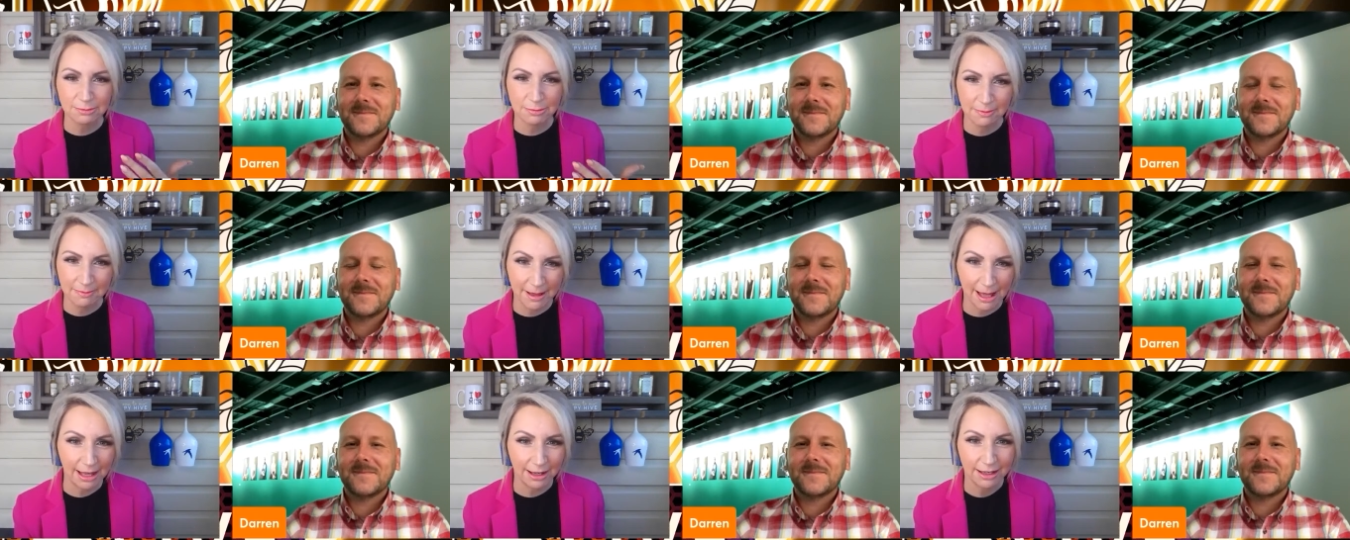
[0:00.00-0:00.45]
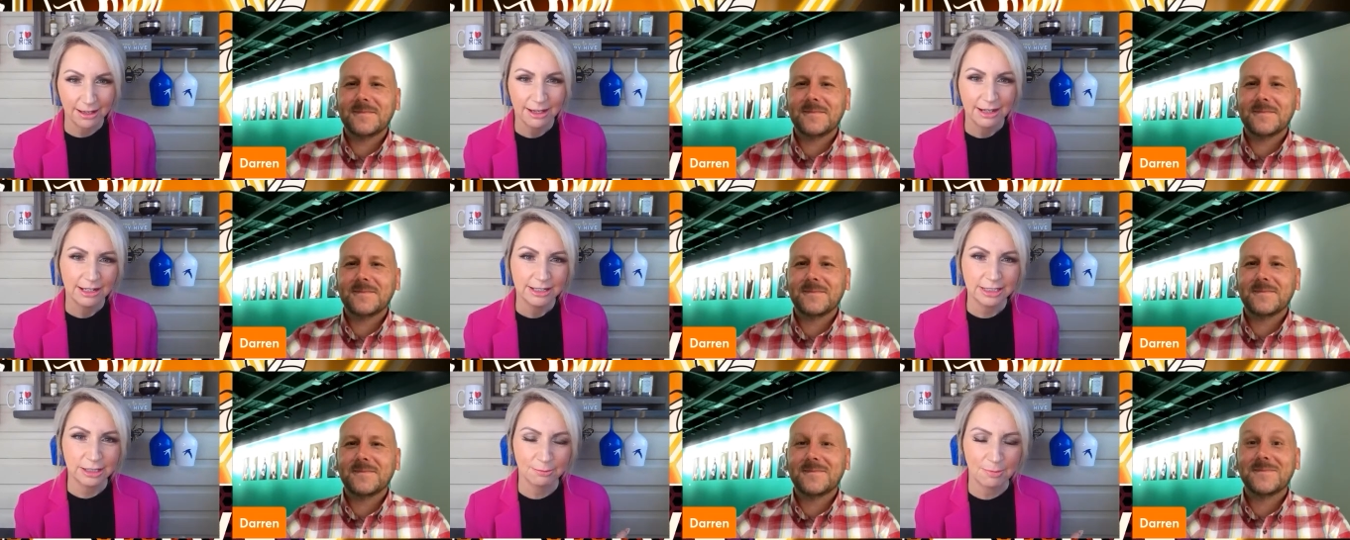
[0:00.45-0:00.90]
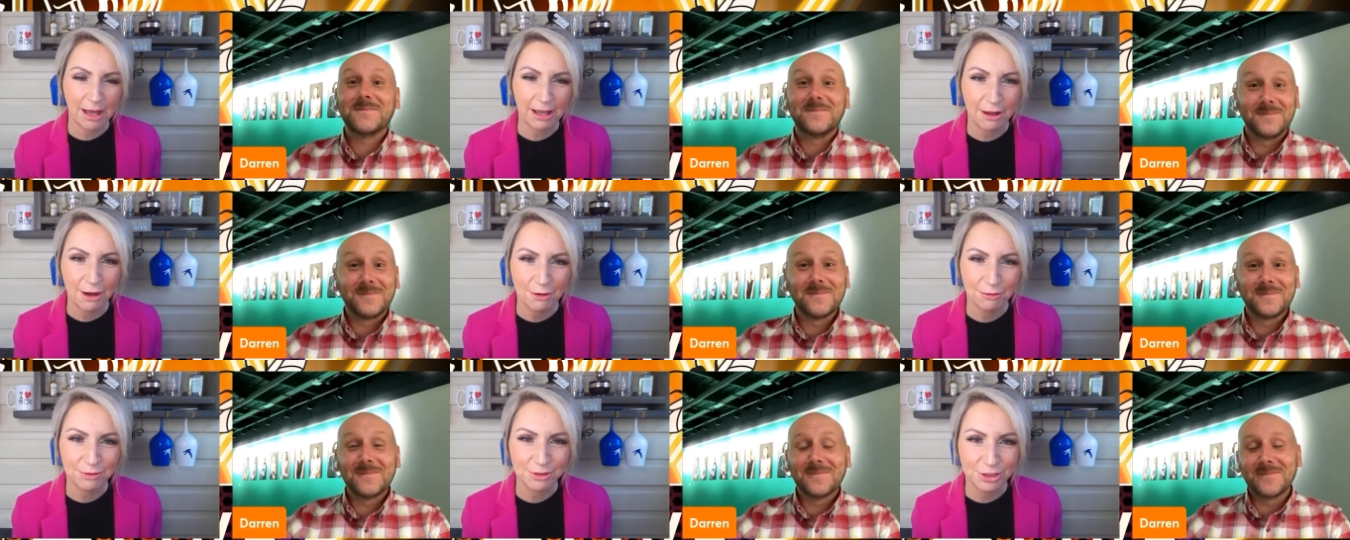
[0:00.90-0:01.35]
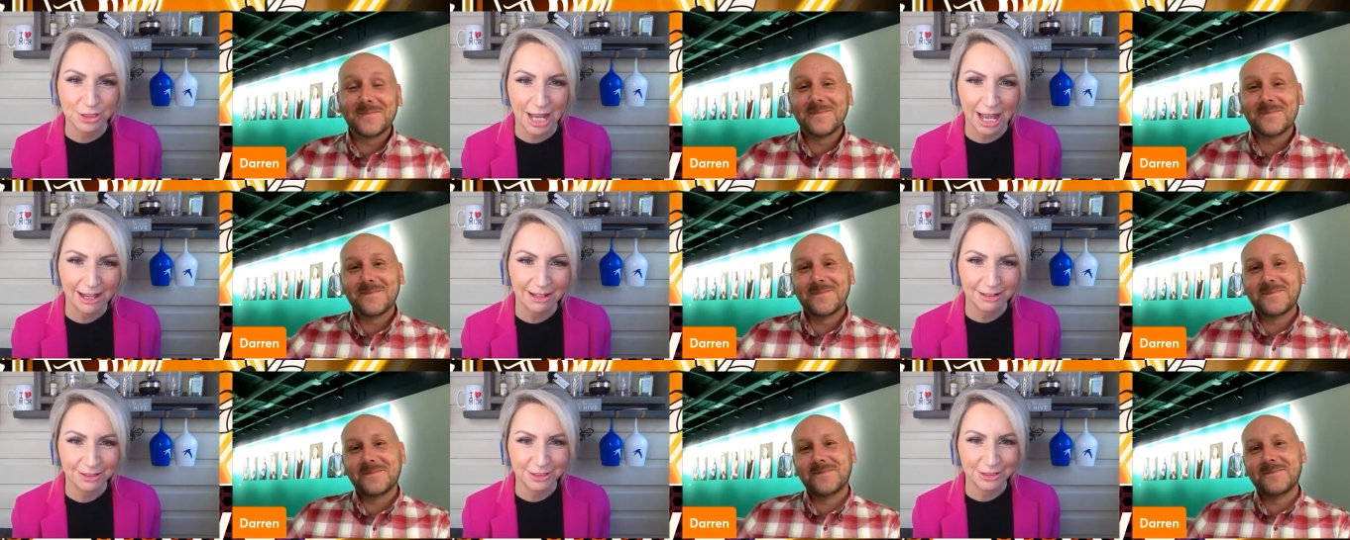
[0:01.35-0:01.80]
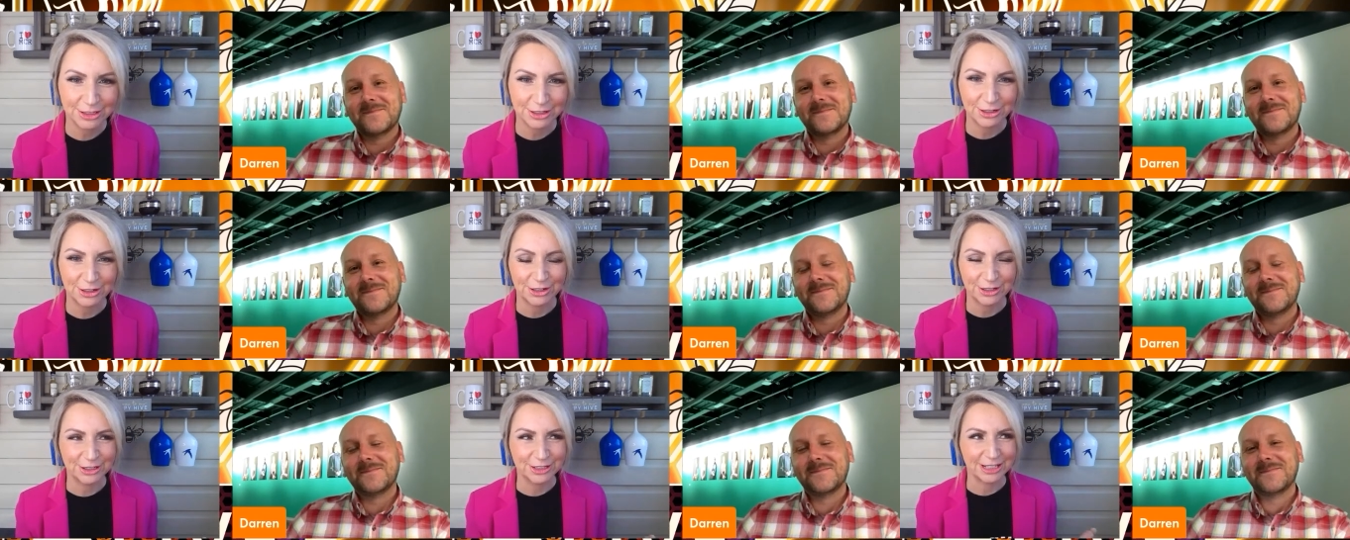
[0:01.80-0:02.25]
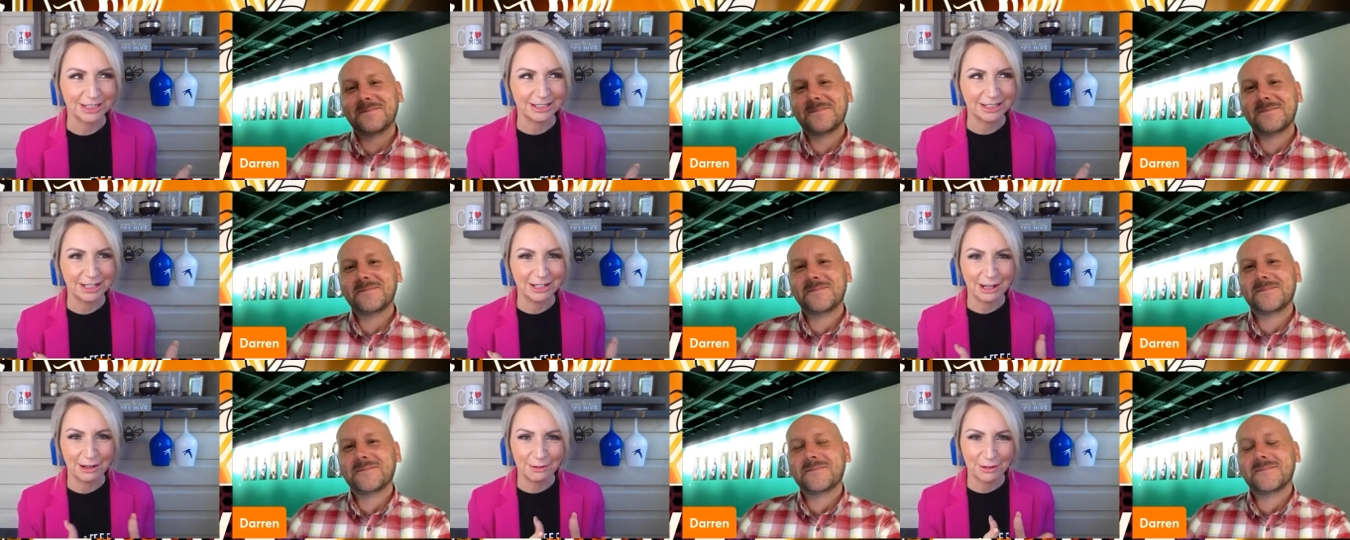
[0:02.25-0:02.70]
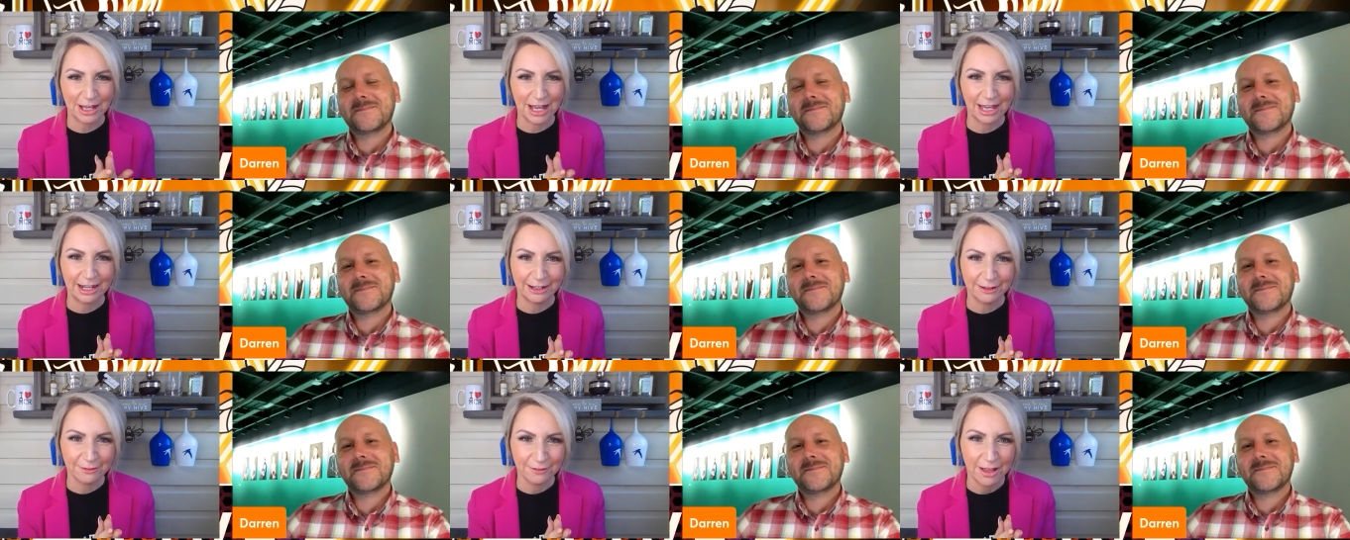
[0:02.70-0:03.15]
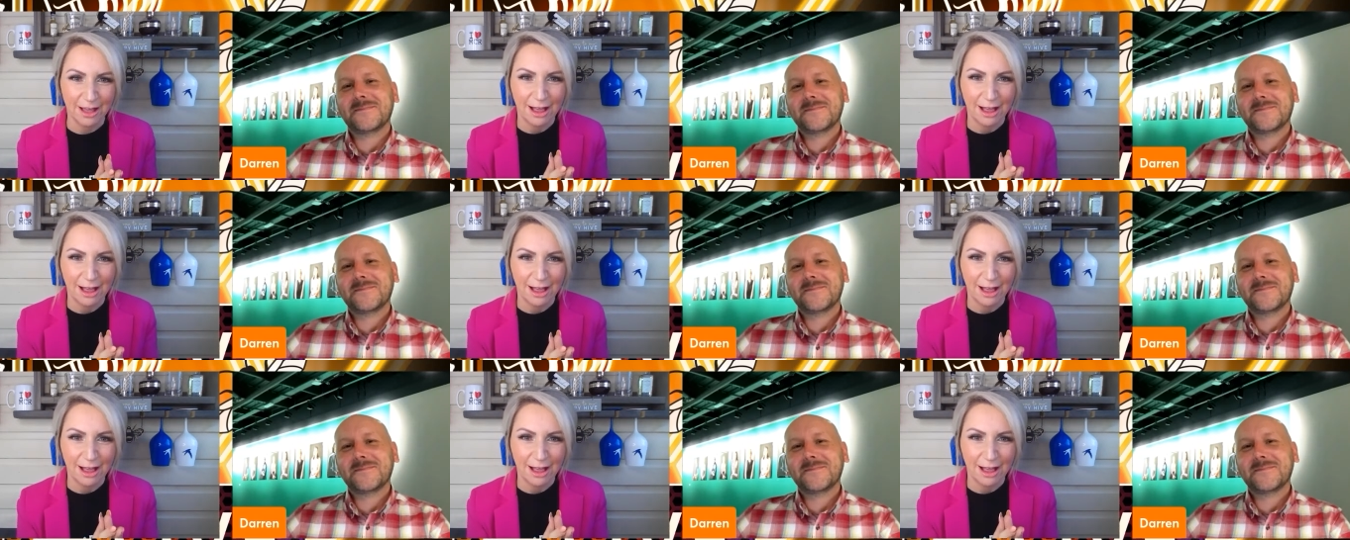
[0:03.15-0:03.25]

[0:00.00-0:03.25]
Speaker 1: me back to my own childhood and, you know, kind of